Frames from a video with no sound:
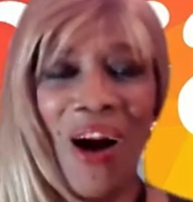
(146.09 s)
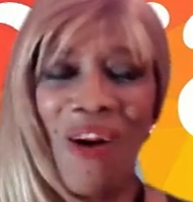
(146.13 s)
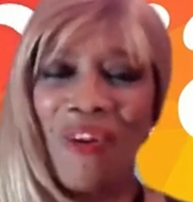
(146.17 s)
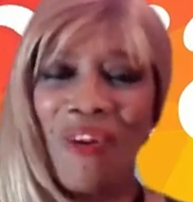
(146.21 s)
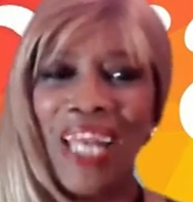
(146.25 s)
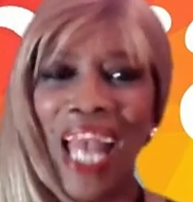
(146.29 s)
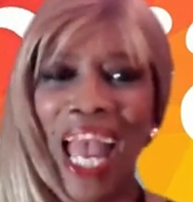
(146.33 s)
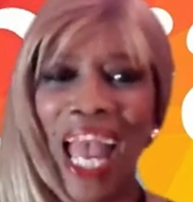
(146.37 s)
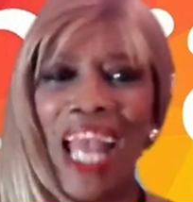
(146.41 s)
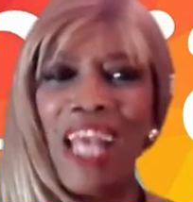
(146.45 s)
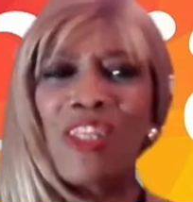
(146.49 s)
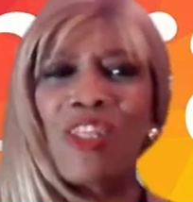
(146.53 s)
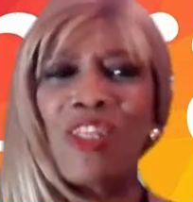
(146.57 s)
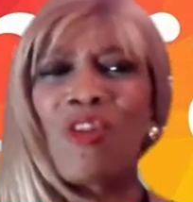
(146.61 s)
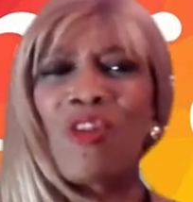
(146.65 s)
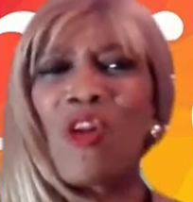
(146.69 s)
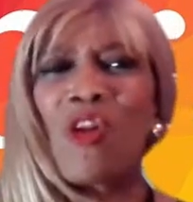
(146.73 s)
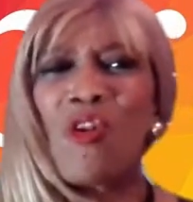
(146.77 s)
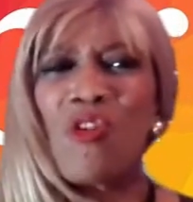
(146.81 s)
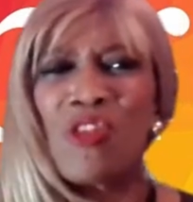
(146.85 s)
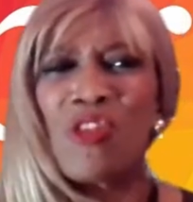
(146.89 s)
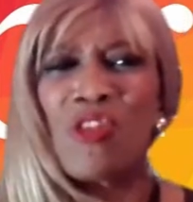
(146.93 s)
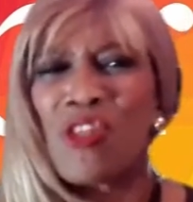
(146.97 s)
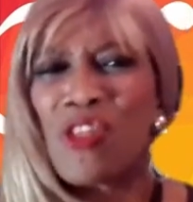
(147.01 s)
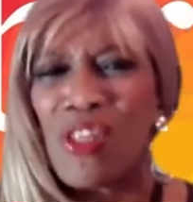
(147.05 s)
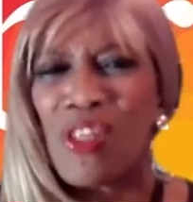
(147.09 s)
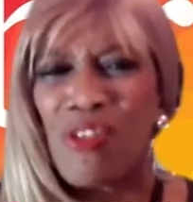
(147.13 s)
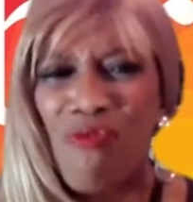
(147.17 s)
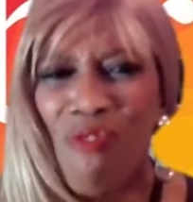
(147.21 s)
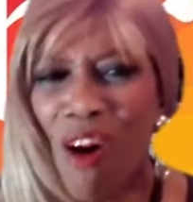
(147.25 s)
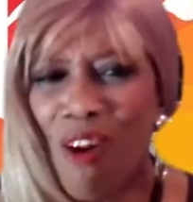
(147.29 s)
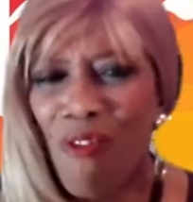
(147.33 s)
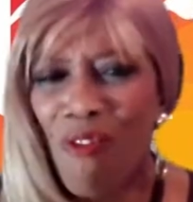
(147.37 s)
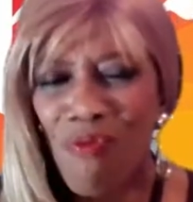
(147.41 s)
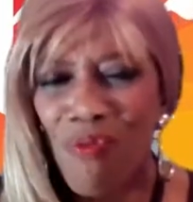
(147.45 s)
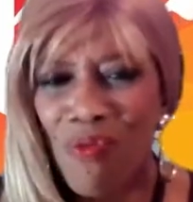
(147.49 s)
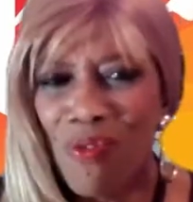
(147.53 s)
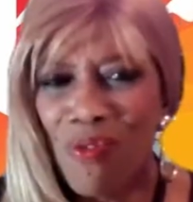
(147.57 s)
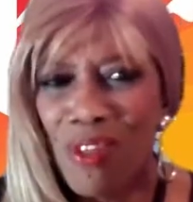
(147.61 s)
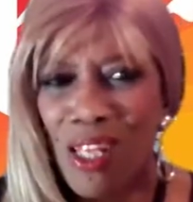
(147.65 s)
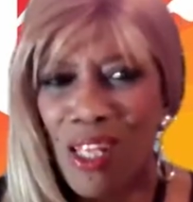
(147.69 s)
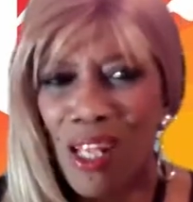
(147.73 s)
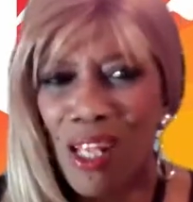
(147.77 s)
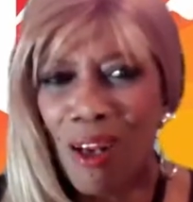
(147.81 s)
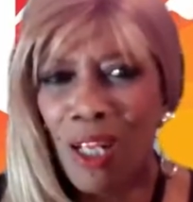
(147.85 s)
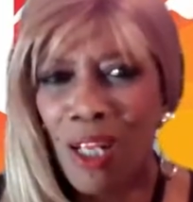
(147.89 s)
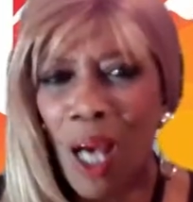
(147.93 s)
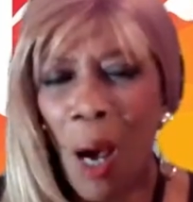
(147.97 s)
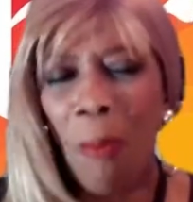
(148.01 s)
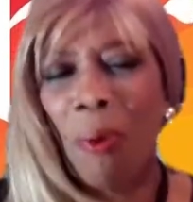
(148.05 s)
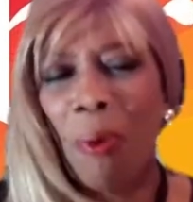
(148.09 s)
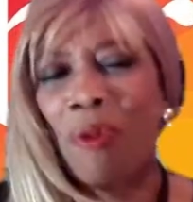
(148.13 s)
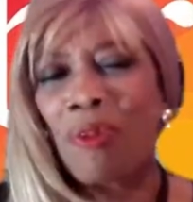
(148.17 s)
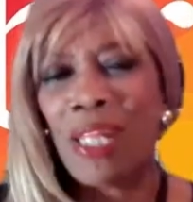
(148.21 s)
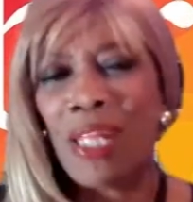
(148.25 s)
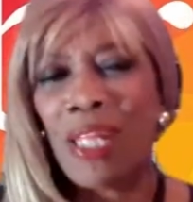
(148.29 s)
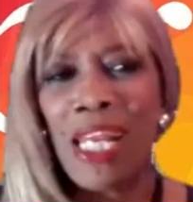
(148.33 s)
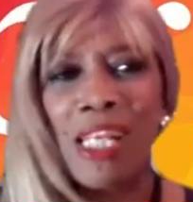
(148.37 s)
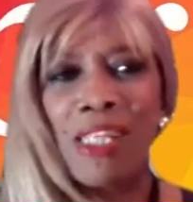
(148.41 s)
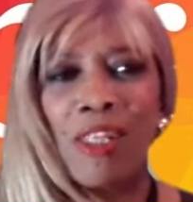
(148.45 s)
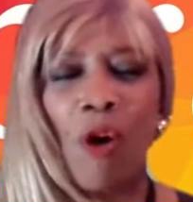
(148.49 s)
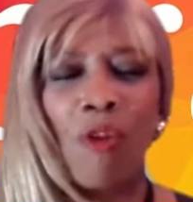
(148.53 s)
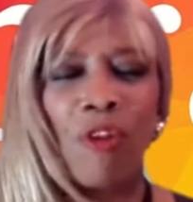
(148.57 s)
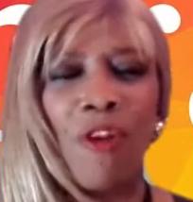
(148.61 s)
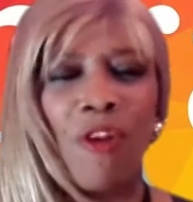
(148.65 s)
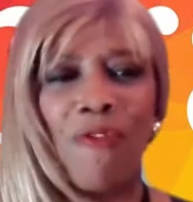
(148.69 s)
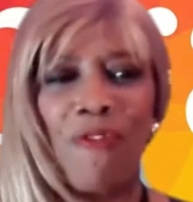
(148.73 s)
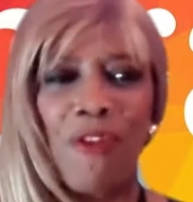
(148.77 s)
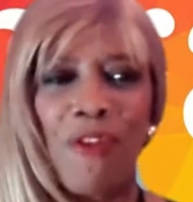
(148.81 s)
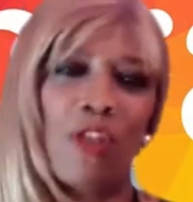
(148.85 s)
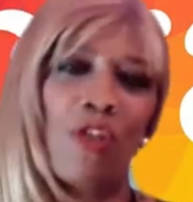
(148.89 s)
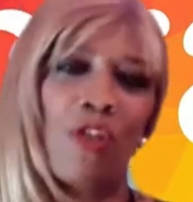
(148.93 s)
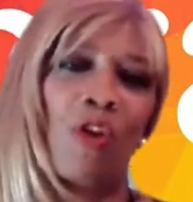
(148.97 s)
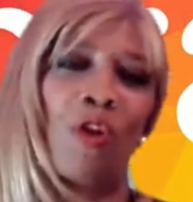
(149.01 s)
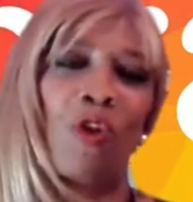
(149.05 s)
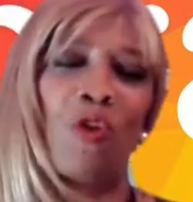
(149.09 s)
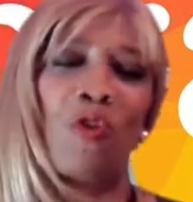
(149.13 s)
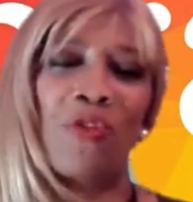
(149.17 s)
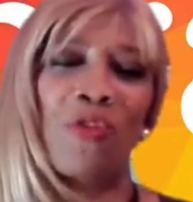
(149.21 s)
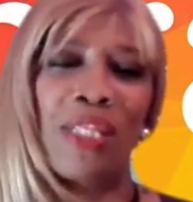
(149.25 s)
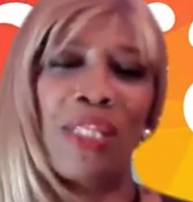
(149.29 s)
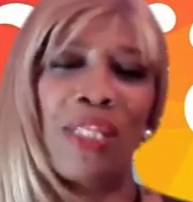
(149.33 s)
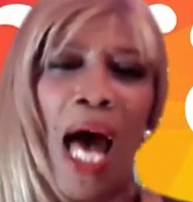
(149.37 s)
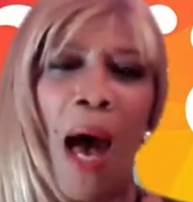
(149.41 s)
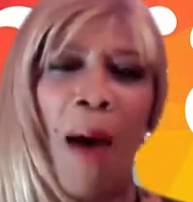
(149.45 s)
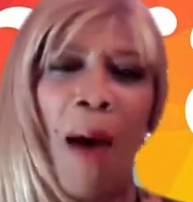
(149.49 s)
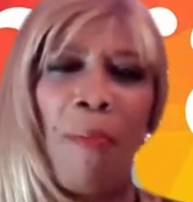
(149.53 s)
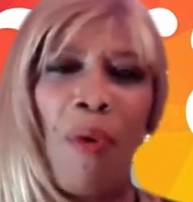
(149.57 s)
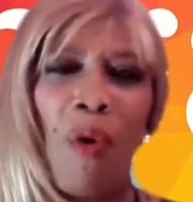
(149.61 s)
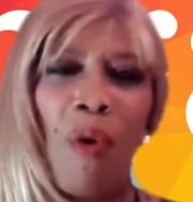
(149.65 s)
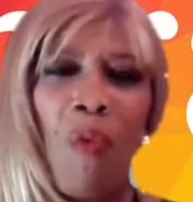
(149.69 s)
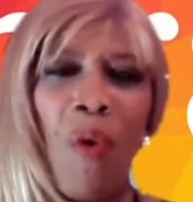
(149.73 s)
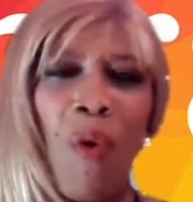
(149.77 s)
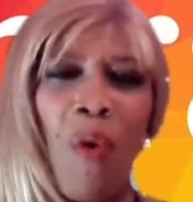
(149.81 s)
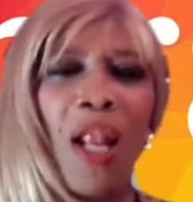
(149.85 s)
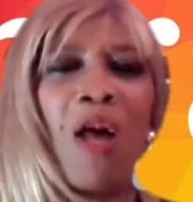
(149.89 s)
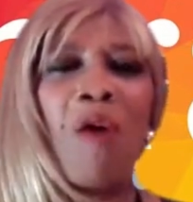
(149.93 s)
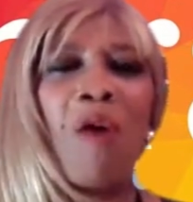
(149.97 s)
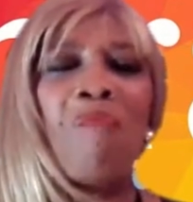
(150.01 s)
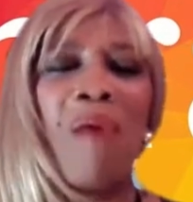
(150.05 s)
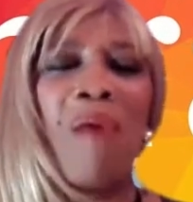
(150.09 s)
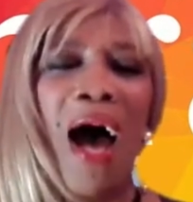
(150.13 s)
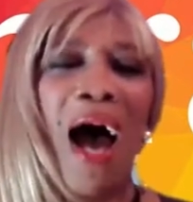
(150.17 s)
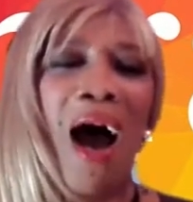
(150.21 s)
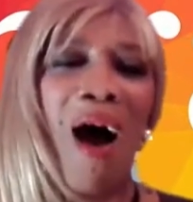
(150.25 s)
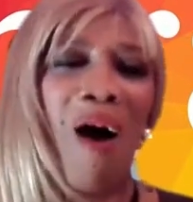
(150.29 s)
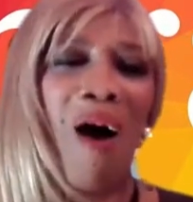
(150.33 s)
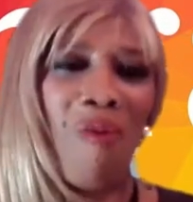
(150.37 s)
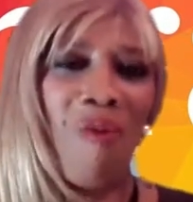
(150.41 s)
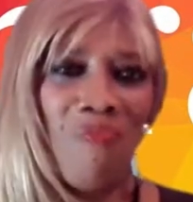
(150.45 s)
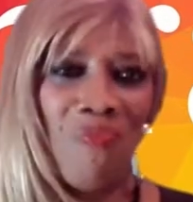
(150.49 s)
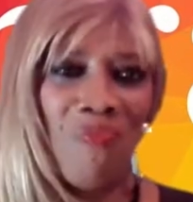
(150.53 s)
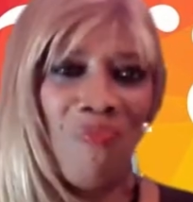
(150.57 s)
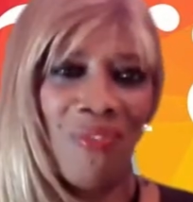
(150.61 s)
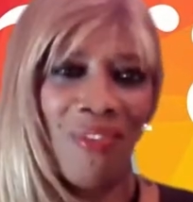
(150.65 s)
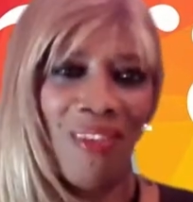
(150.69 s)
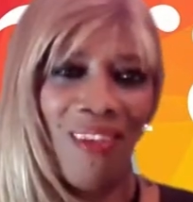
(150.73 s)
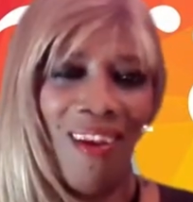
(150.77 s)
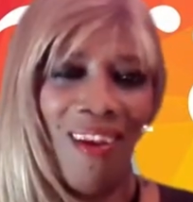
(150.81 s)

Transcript: Okay, so those are a couple of things on the physical side, but what about